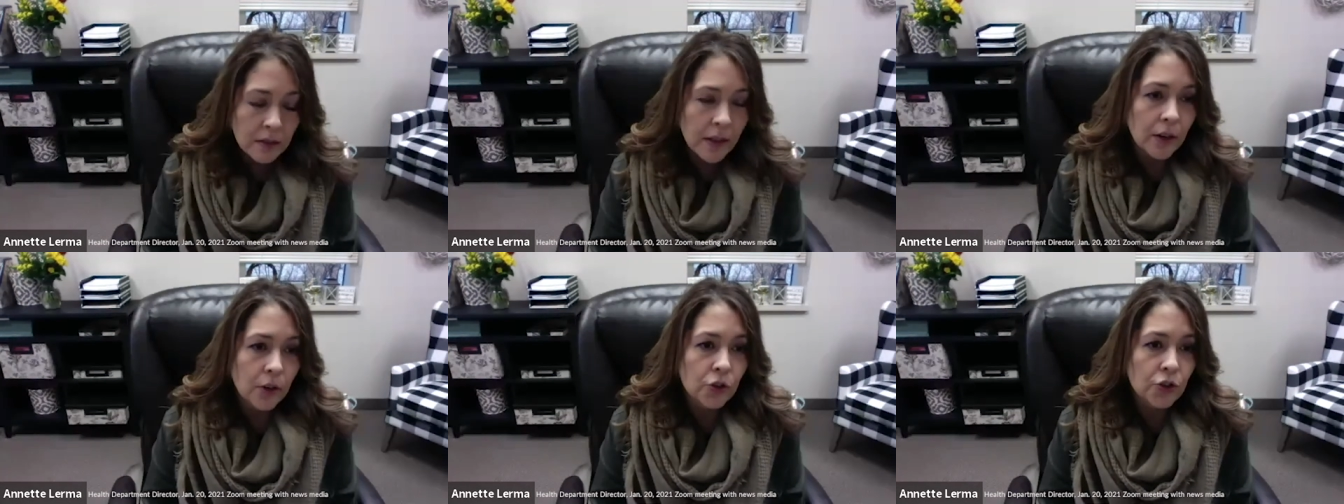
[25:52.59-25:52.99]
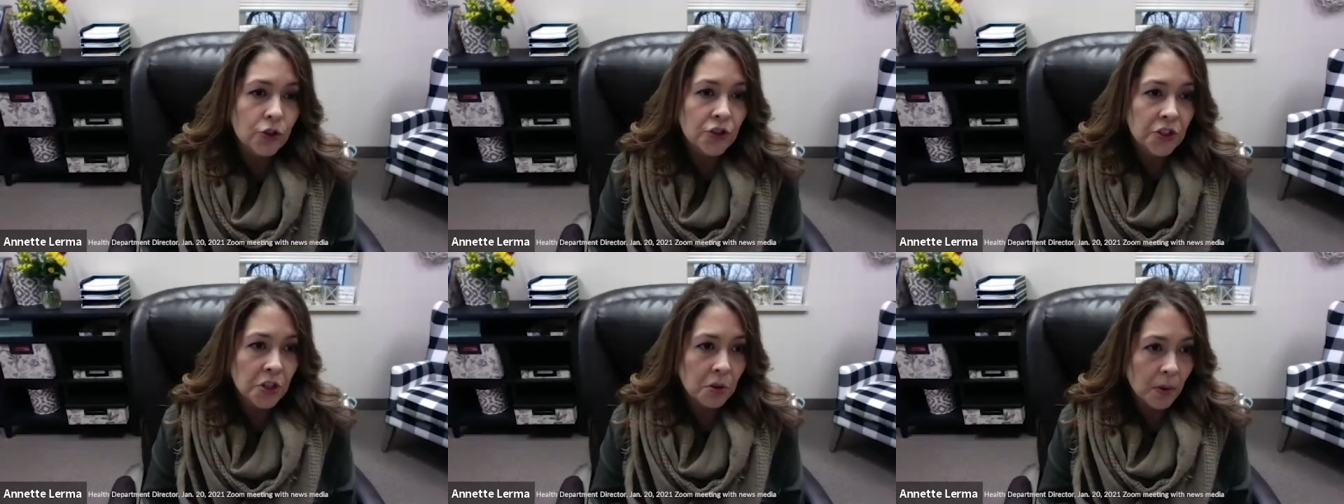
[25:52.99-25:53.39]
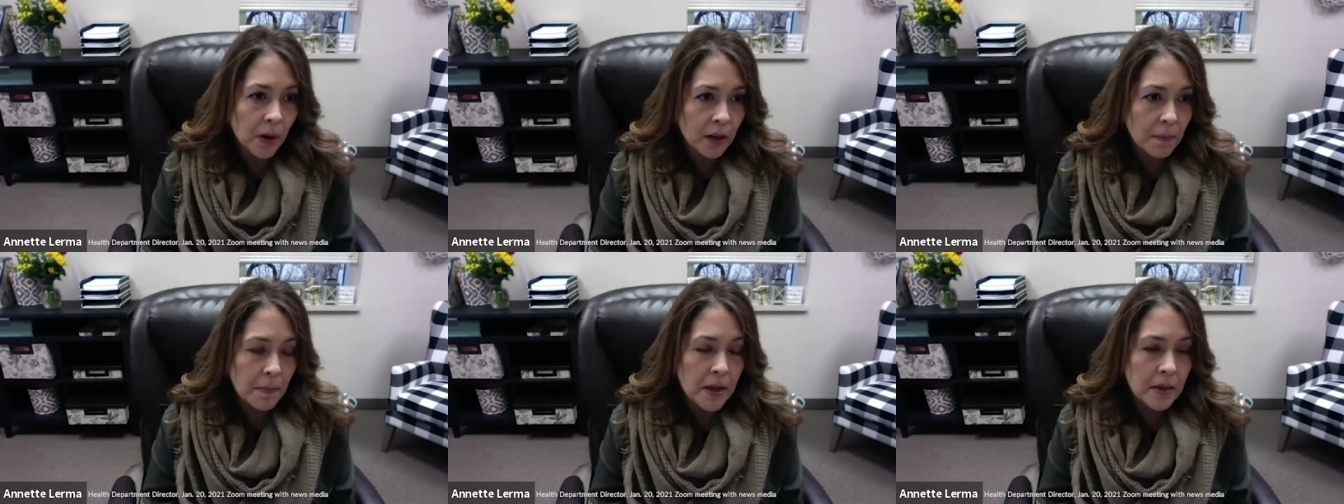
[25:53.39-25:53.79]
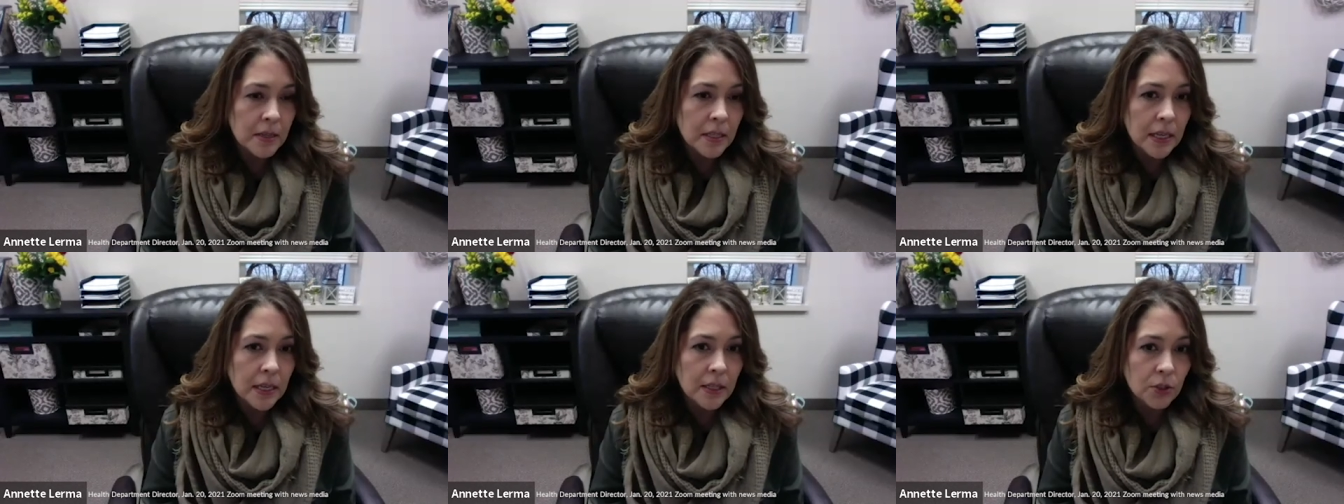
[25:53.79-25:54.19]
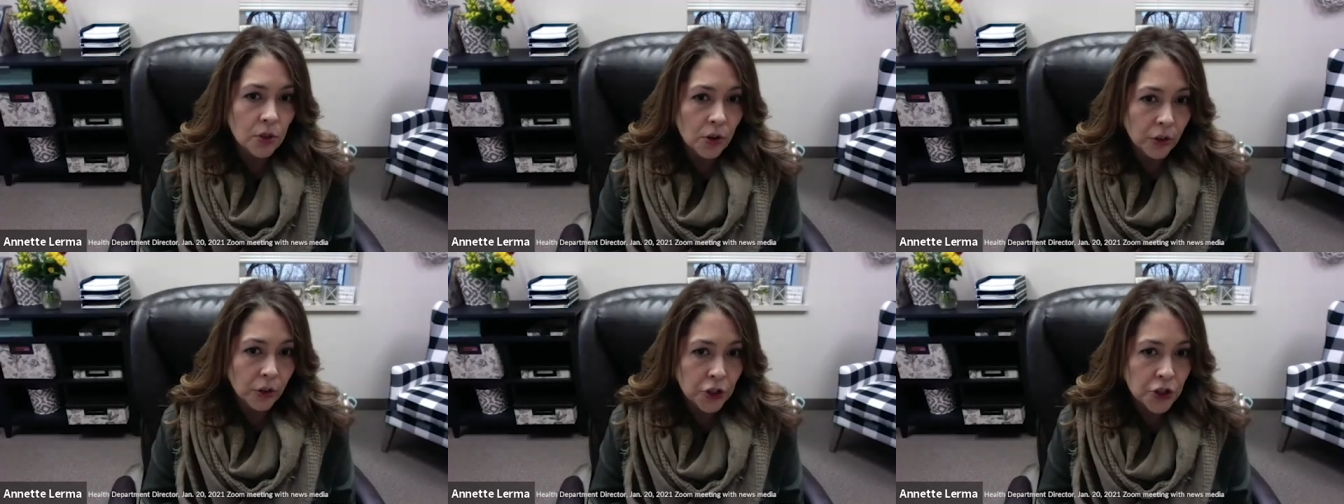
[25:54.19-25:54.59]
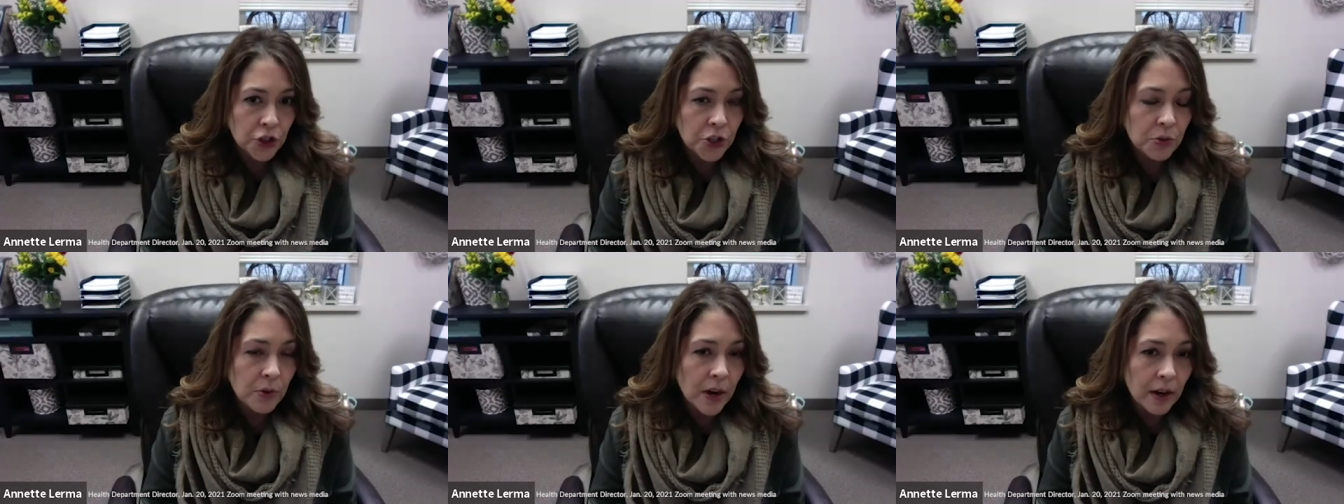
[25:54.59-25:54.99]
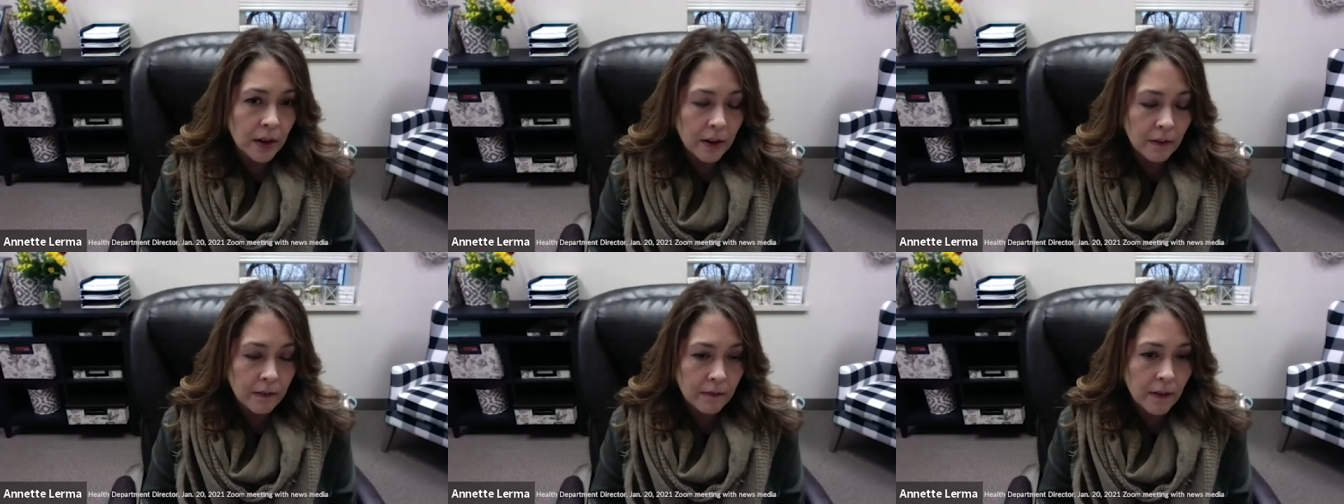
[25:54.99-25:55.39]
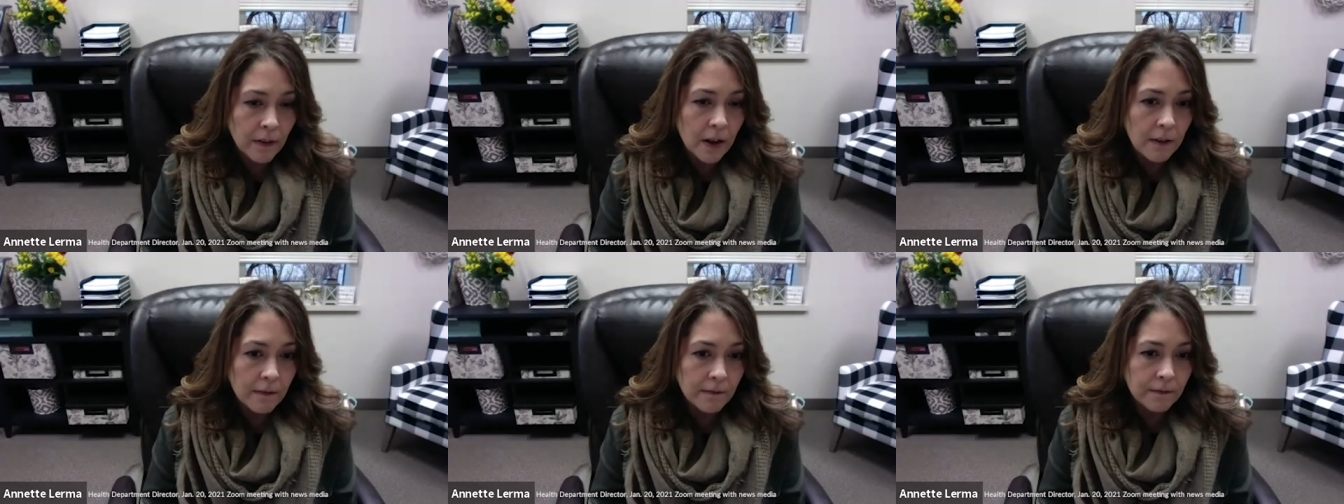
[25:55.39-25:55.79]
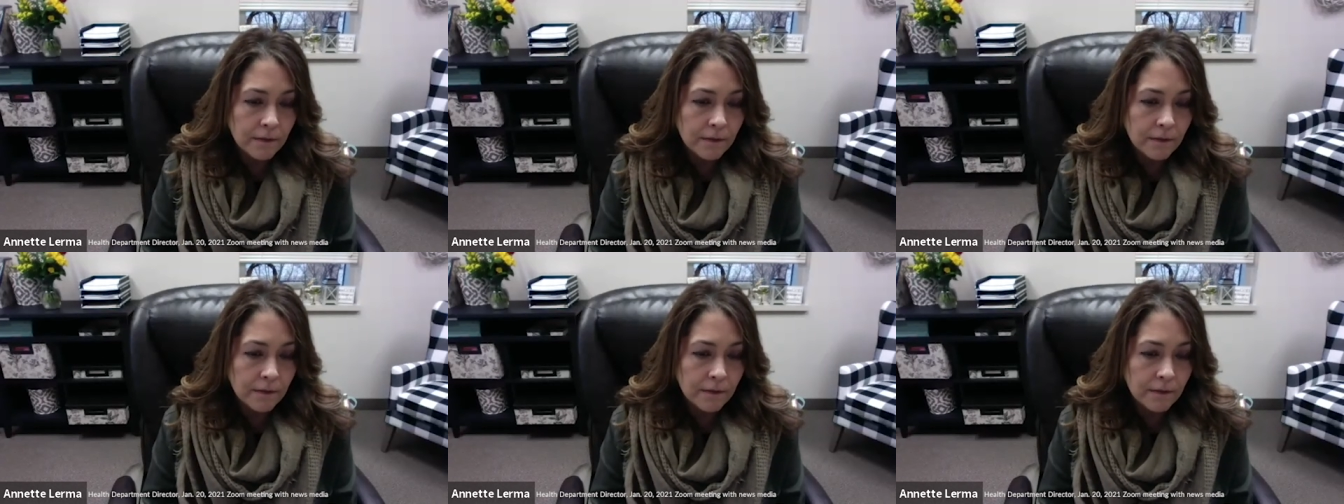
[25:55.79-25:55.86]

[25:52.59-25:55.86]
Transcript: they are still recommending, as long as you have uh,